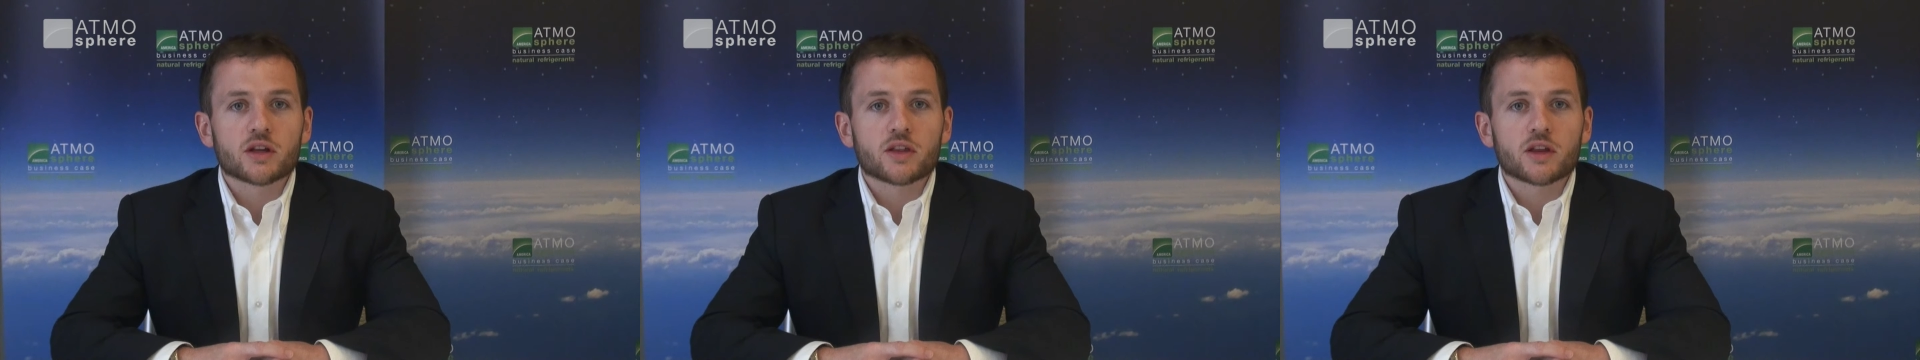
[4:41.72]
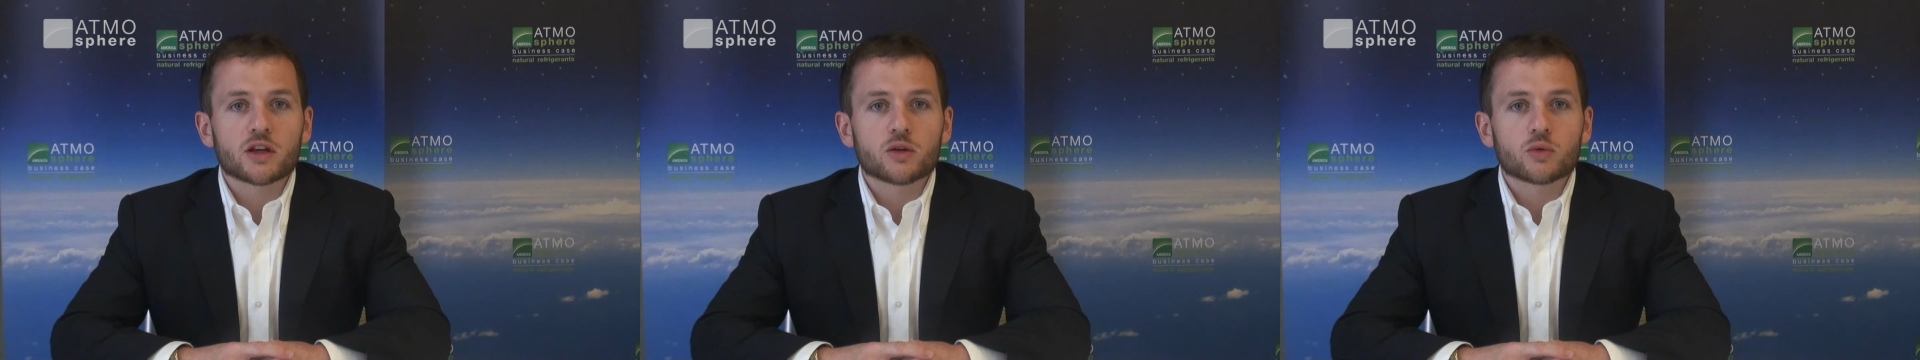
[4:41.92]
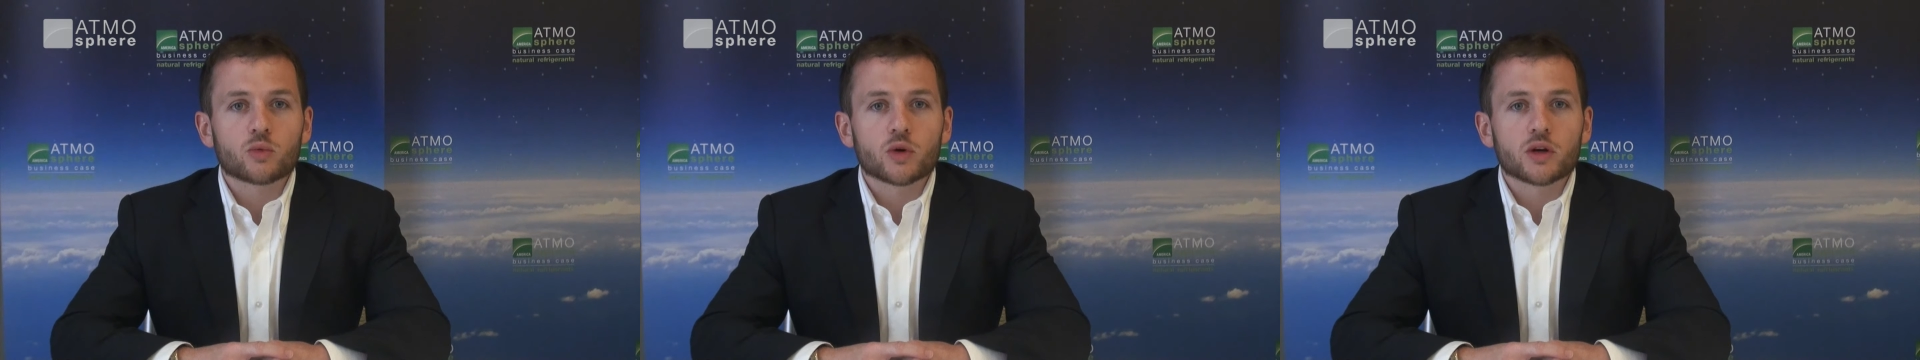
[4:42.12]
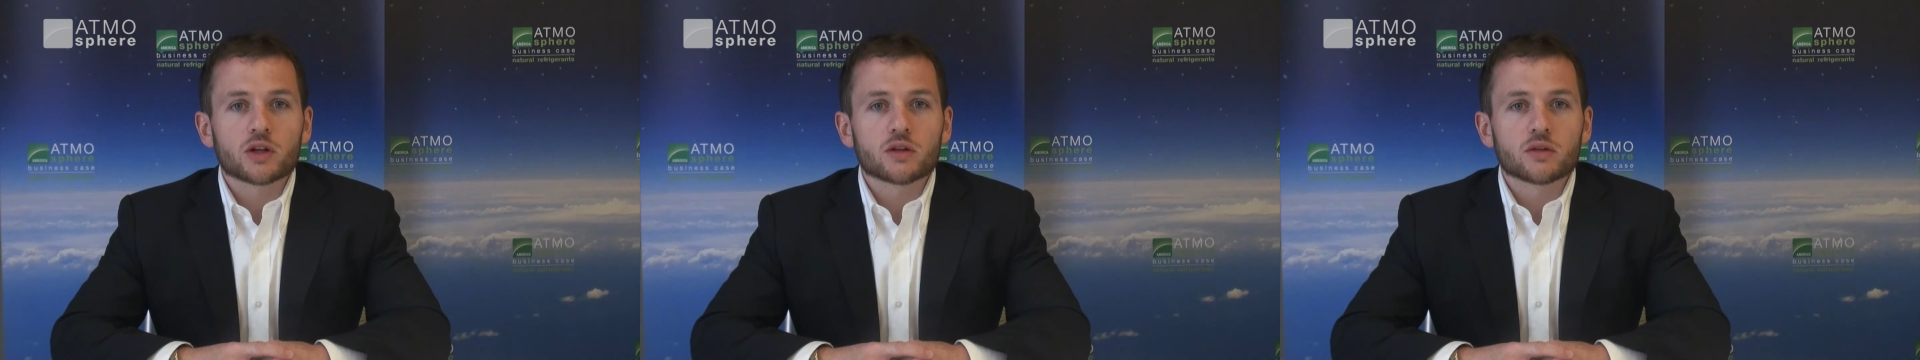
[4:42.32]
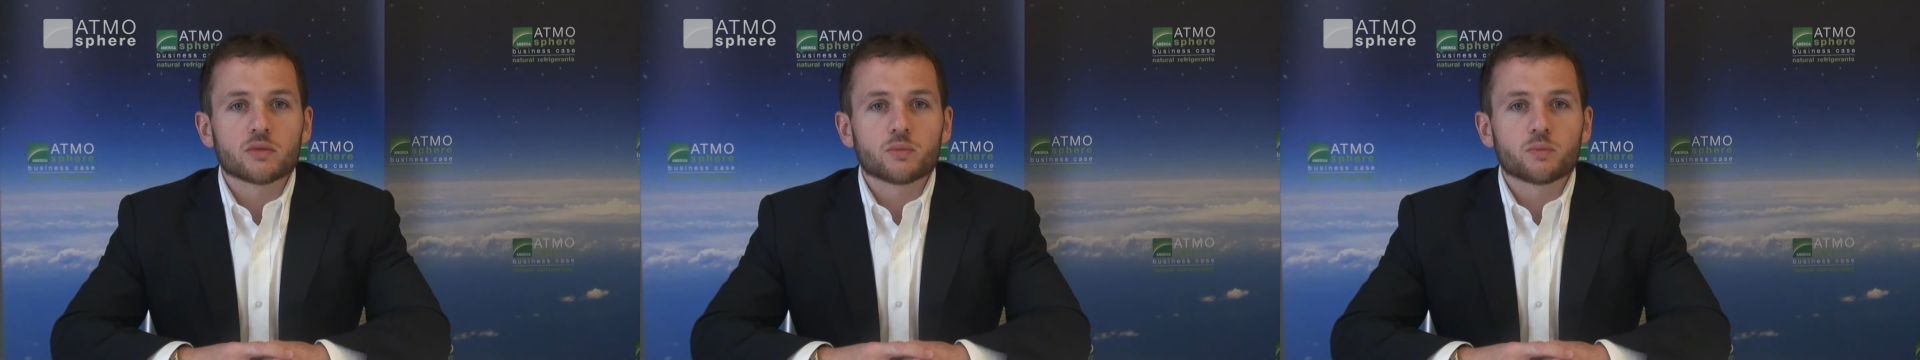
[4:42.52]
I think
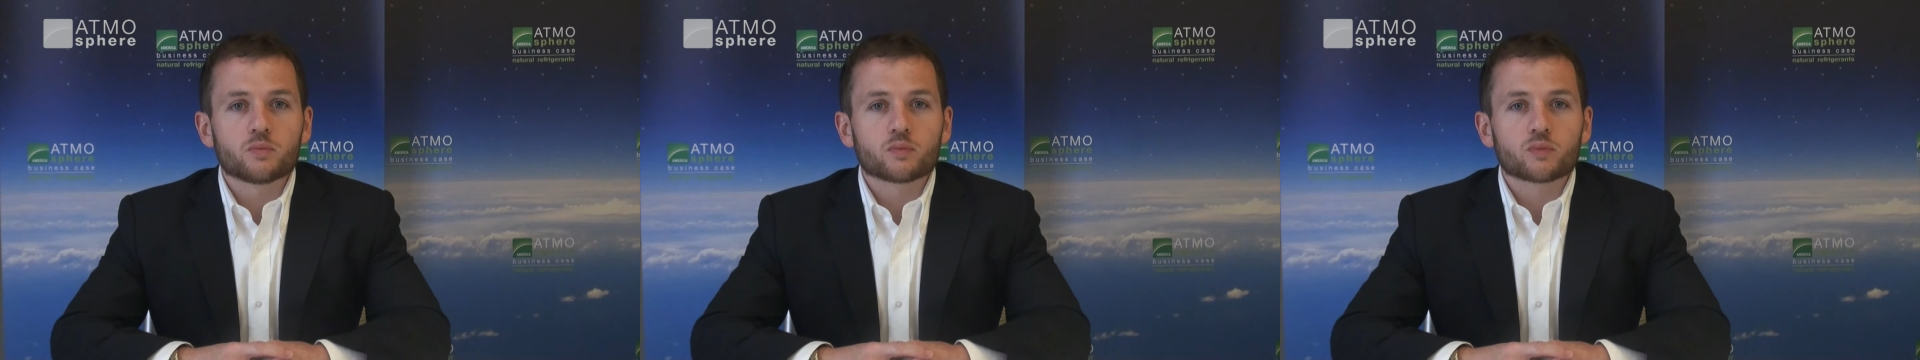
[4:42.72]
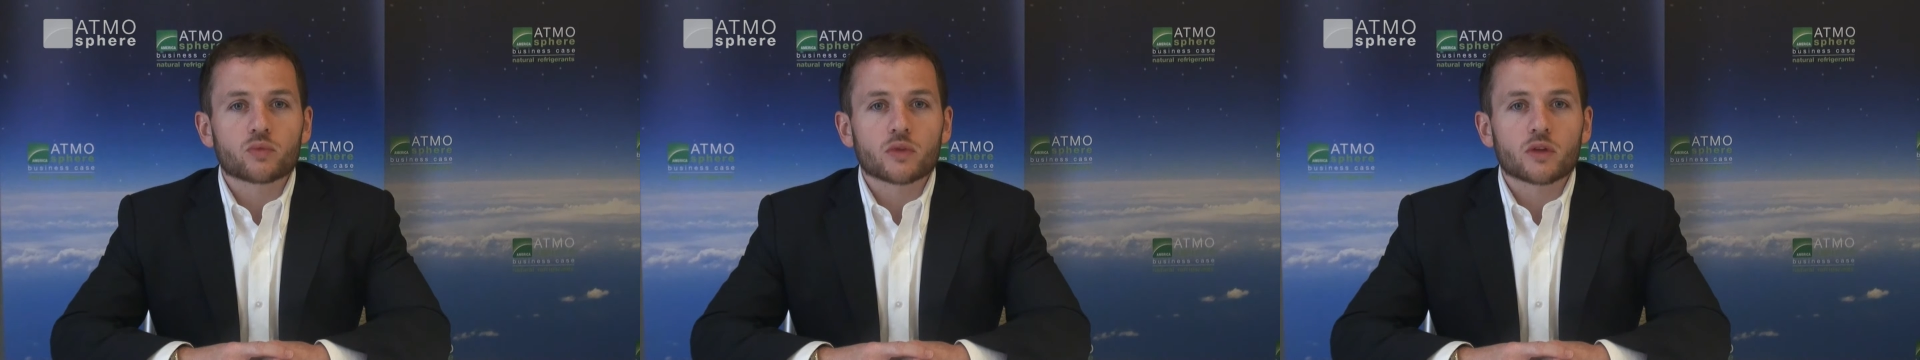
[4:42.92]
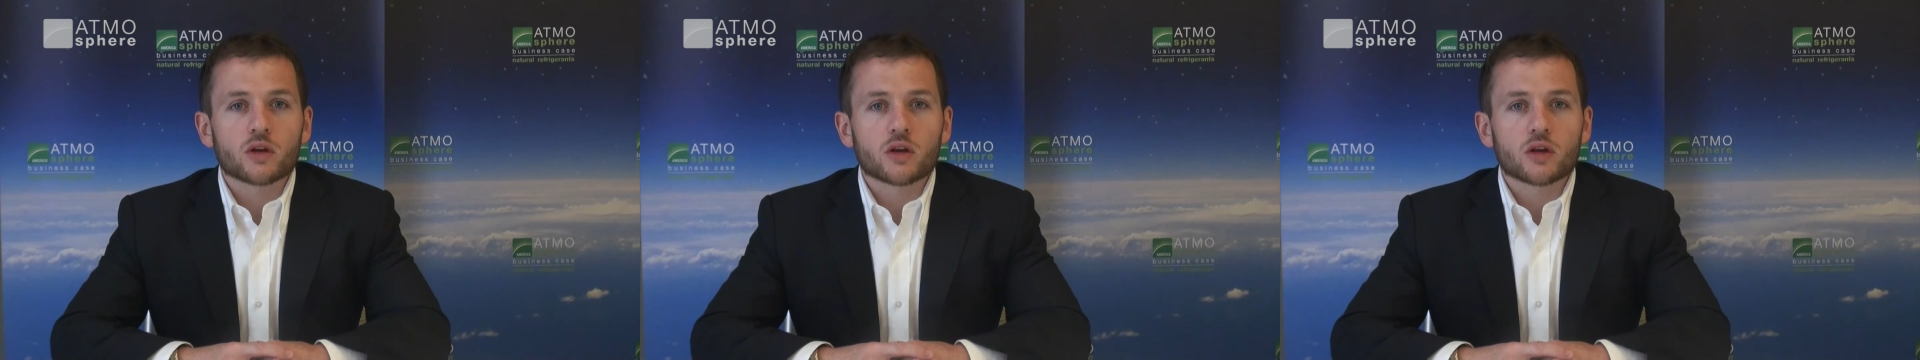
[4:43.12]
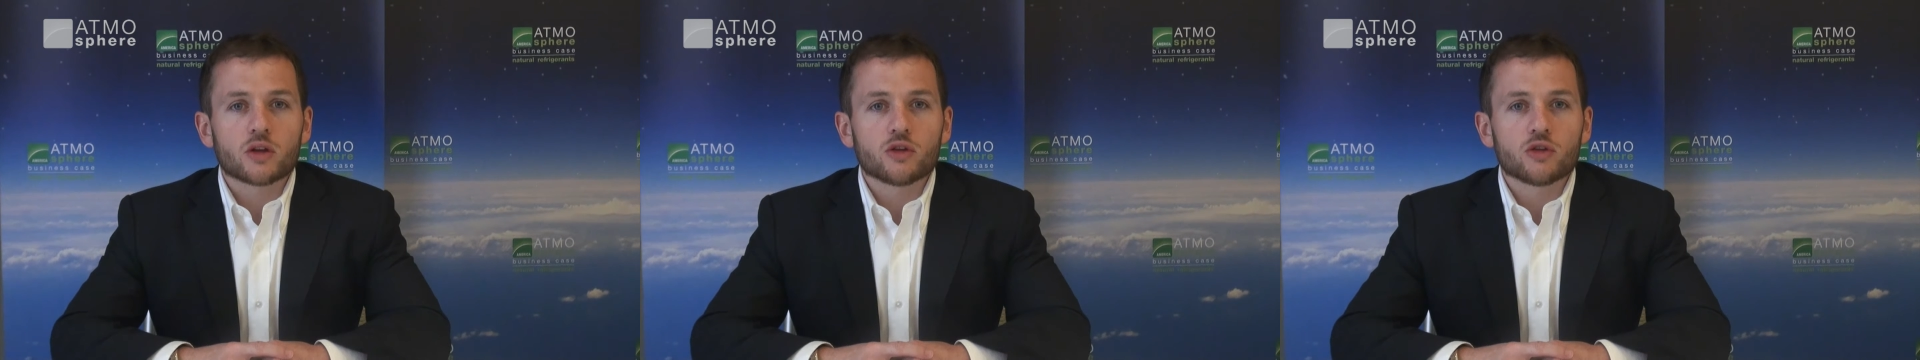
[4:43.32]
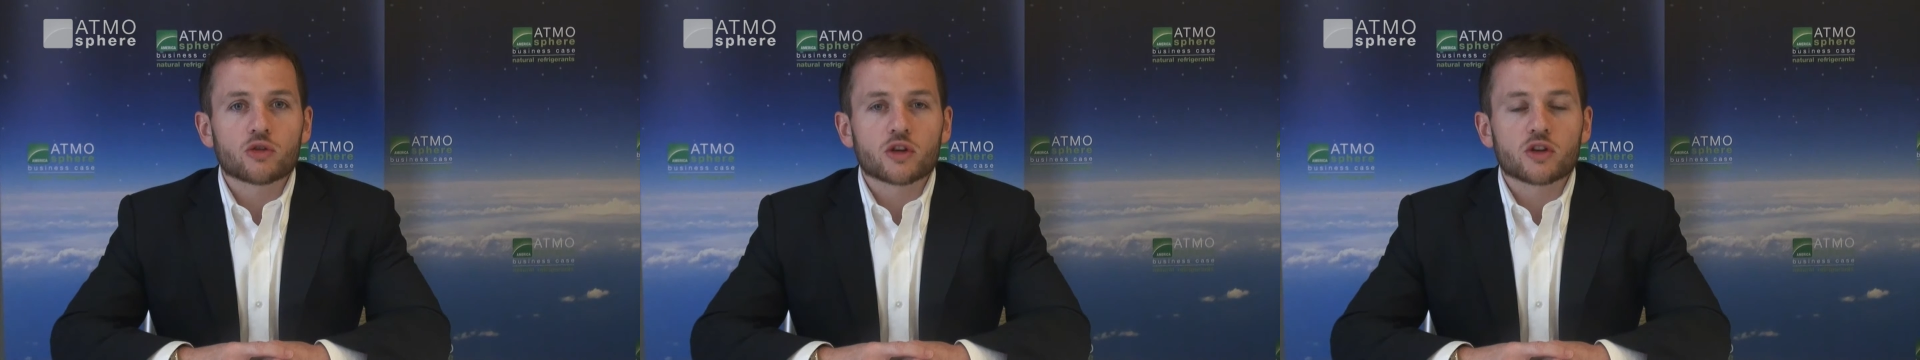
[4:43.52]
when you